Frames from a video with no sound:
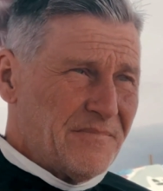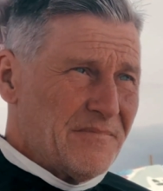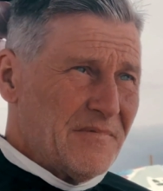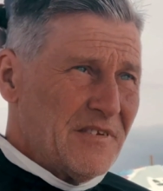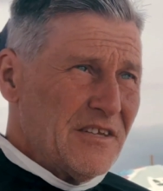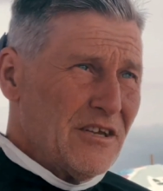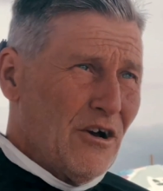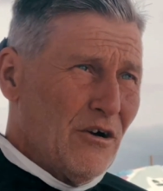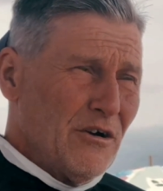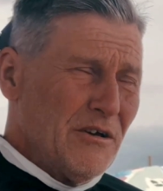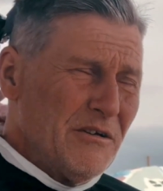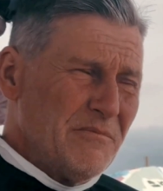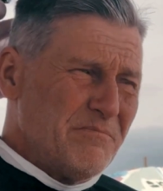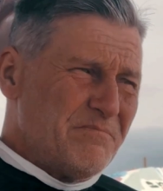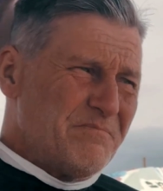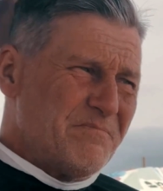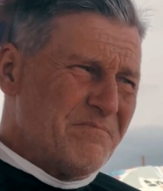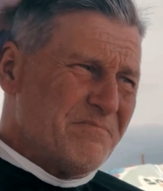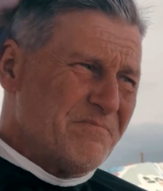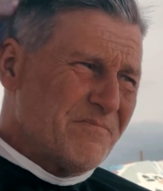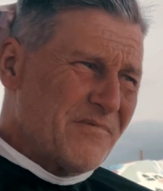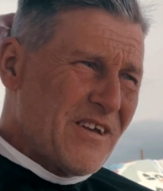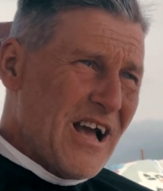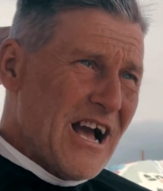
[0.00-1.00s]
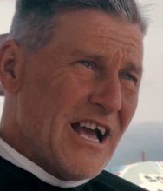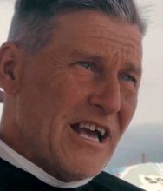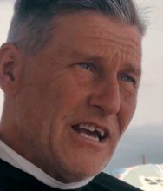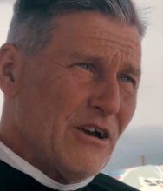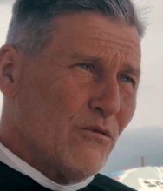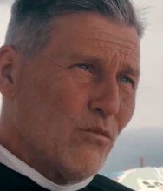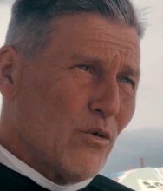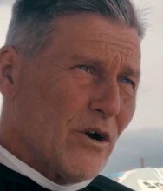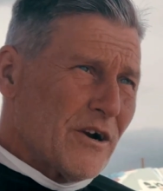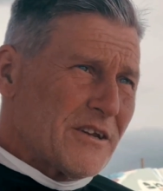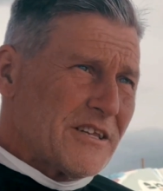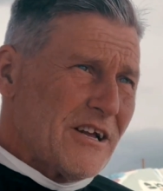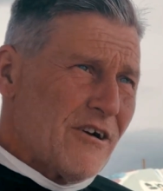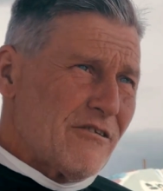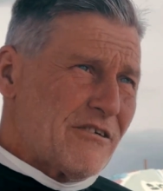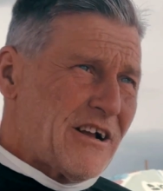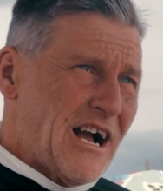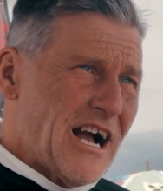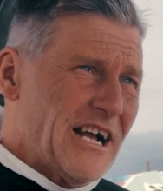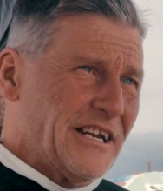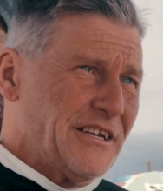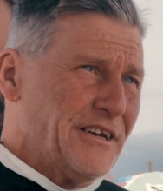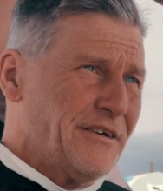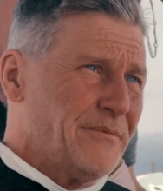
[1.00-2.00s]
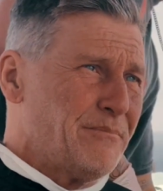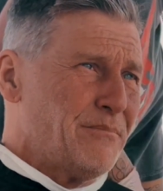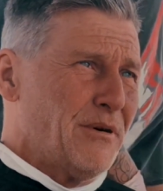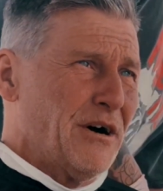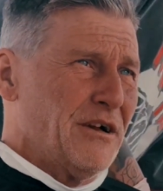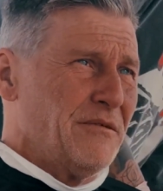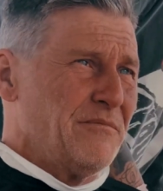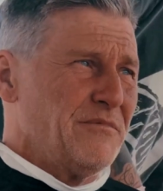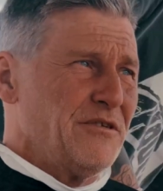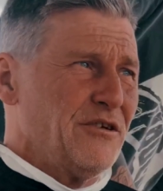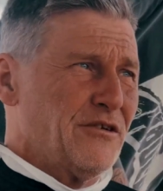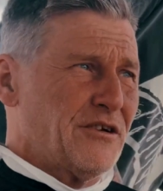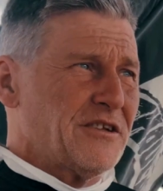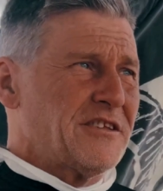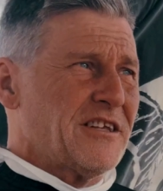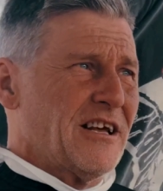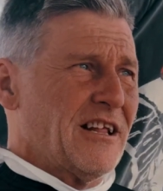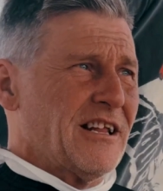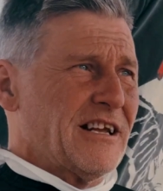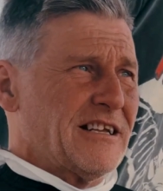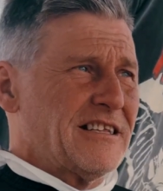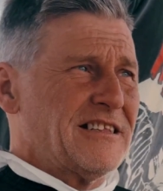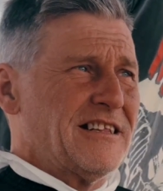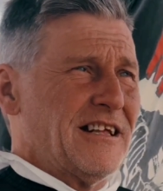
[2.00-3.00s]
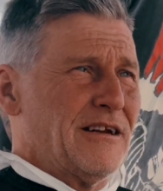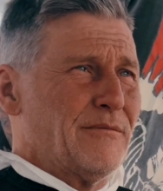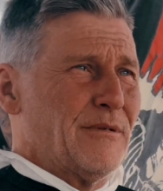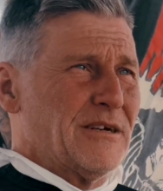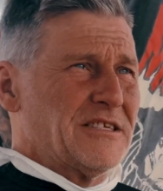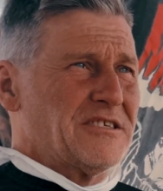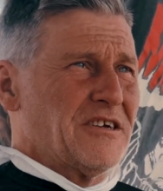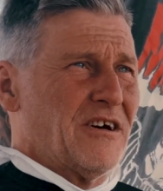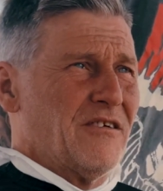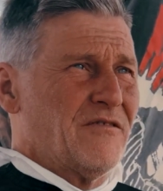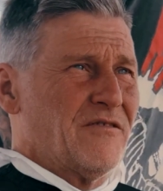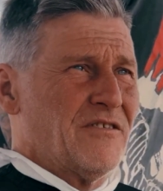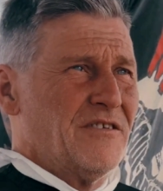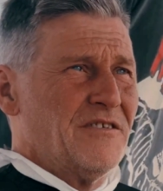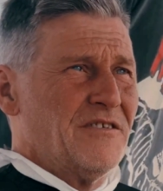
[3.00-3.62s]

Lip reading: it worked out kind of, but you could tell I did it myself.